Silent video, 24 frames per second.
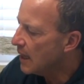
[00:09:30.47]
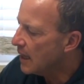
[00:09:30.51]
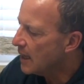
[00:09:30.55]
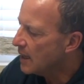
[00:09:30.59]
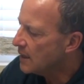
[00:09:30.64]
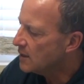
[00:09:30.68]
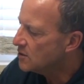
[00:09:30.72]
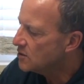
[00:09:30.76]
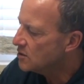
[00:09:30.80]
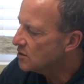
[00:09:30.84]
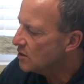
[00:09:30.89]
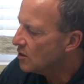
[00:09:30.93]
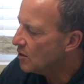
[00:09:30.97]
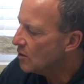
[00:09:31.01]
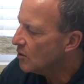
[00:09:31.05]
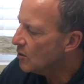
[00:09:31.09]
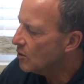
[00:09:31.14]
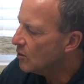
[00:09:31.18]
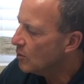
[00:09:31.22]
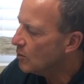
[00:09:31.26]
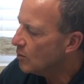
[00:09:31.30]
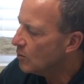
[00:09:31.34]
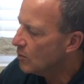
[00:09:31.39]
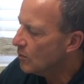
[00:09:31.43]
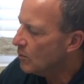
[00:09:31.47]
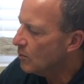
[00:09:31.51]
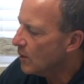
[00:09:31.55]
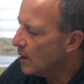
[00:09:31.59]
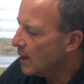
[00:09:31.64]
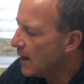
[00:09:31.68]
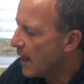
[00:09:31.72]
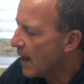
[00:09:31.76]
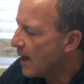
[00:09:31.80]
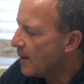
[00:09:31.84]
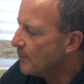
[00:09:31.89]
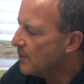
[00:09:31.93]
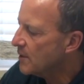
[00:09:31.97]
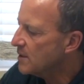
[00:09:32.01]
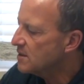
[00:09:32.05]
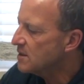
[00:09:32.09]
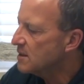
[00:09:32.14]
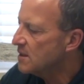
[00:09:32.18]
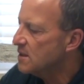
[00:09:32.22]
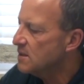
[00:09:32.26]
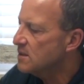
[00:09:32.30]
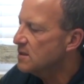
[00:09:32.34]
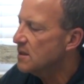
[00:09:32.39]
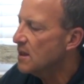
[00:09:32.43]
And so what
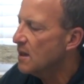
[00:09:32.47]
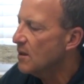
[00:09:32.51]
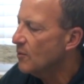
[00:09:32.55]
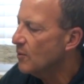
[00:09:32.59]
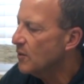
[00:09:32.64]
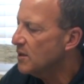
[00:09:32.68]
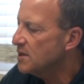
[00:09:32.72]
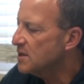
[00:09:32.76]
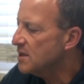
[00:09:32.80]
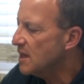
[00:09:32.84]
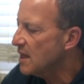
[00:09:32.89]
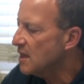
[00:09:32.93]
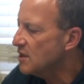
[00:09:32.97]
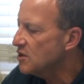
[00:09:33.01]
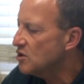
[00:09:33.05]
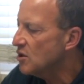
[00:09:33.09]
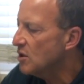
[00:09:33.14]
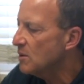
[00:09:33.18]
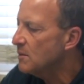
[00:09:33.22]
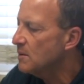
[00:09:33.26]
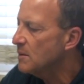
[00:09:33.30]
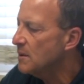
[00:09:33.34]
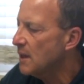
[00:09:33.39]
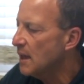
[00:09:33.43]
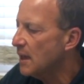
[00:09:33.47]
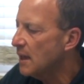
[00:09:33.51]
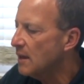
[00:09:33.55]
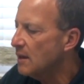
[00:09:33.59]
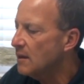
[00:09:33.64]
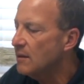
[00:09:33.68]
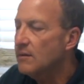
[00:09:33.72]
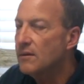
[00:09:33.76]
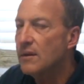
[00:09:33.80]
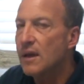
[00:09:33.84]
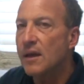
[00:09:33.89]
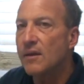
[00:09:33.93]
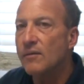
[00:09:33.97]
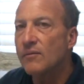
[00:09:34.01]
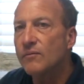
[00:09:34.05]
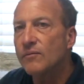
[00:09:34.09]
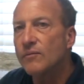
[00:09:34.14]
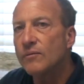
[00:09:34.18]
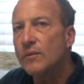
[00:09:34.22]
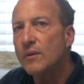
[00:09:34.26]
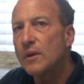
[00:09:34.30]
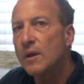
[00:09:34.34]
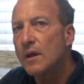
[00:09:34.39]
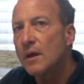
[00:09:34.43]
happens is uh, we send it to them and they, they
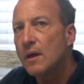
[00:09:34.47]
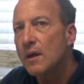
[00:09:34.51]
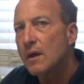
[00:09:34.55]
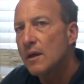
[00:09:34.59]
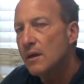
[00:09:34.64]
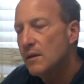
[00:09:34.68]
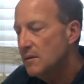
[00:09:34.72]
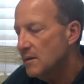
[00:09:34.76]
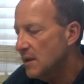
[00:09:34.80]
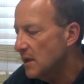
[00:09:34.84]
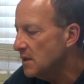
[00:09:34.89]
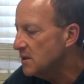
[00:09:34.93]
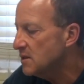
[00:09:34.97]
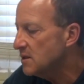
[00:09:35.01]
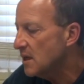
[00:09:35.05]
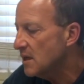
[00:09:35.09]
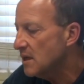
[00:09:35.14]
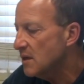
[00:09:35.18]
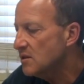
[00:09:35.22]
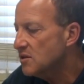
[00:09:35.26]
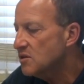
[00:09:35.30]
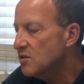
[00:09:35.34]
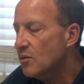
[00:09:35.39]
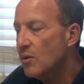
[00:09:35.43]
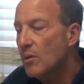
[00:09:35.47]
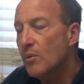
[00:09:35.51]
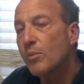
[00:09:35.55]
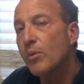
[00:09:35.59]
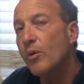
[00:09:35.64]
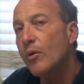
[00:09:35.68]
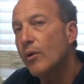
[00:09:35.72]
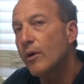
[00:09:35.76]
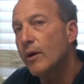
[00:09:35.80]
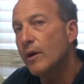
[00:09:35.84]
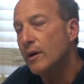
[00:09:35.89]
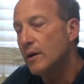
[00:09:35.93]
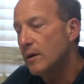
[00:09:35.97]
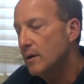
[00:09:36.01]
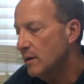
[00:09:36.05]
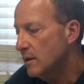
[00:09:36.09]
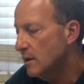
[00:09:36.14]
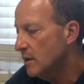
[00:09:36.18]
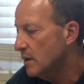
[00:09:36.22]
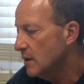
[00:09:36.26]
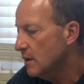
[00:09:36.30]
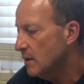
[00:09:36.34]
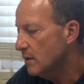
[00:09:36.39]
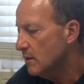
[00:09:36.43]
they send us a report,
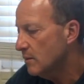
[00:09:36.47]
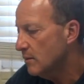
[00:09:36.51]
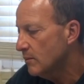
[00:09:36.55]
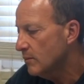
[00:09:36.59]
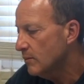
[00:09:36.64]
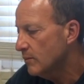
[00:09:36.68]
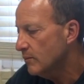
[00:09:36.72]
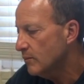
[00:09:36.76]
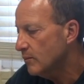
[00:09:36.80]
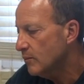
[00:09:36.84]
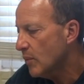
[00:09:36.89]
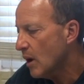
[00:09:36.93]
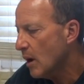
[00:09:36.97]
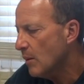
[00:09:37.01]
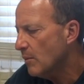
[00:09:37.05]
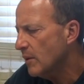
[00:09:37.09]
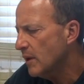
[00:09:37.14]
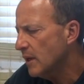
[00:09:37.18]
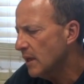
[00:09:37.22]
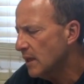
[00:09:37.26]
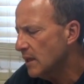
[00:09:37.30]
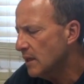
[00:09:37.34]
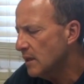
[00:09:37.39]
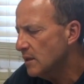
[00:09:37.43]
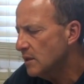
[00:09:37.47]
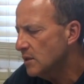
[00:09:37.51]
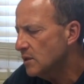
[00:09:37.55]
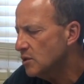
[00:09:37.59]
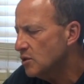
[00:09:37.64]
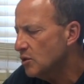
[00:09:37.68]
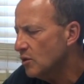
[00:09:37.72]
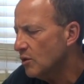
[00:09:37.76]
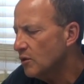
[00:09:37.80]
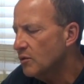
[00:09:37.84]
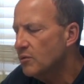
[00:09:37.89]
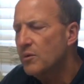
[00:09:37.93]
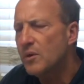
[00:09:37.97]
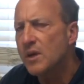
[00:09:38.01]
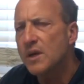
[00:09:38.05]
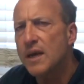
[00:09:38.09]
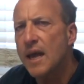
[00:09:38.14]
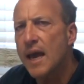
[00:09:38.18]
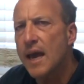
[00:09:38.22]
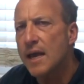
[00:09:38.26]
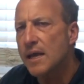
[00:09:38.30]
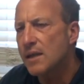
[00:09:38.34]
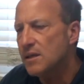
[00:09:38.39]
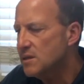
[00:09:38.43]
probably in two or three
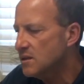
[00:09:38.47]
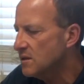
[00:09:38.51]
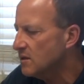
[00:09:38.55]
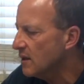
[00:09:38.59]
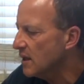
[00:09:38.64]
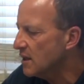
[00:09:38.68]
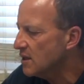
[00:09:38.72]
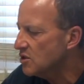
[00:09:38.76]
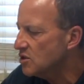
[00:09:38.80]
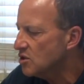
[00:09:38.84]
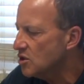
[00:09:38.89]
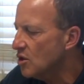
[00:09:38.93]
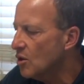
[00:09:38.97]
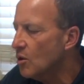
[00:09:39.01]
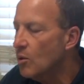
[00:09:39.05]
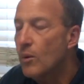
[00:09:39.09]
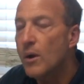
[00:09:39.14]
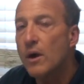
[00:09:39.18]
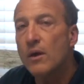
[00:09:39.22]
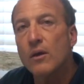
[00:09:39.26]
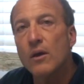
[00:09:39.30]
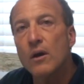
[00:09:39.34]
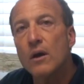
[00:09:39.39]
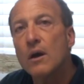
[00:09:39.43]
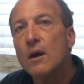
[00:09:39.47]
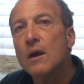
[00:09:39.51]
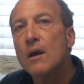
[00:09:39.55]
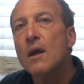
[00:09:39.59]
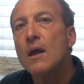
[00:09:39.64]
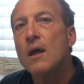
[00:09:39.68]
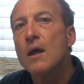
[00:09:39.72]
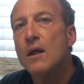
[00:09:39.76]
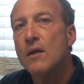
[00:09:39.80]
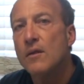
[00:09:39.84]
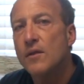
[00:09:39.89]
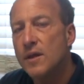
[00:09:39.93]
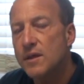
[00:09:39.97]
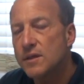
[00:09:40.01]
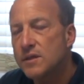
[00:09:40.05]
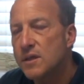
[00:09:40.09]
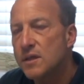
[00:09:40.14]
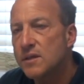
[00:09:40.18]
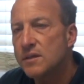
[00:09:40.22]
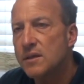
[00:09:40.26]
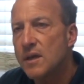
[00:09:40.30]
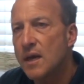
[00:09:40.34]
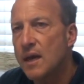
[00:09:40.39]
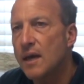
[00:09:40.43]
days, to let us know whether
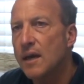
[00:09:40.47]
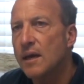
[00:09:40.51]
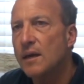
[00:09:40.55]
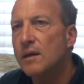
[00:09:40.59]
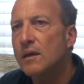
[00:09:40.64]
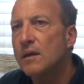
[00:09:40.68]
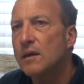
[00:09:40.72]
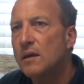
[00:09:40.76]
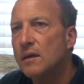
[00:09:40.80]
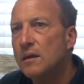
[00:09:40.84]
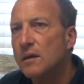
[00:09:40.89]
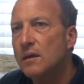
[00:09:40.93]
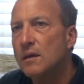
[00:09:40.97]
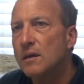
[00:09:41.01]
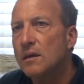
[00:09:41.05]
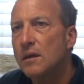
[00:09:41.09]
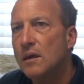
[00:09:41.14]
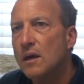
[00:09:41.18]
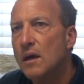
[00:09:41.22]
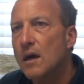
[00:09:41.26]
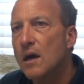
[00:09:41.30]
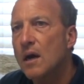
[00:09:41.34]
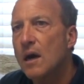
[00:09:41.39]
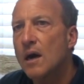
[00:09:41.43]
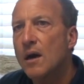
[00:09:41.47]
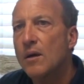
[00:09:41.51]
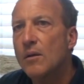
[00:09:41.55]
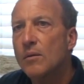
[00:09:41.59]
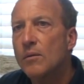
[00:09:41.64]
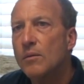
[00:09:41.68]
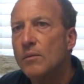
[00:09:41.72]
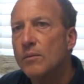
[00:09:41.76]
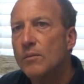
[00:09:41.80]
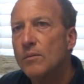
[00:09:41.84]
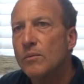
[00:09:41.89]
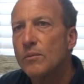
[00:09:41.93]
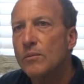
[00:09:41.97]
this is a uh,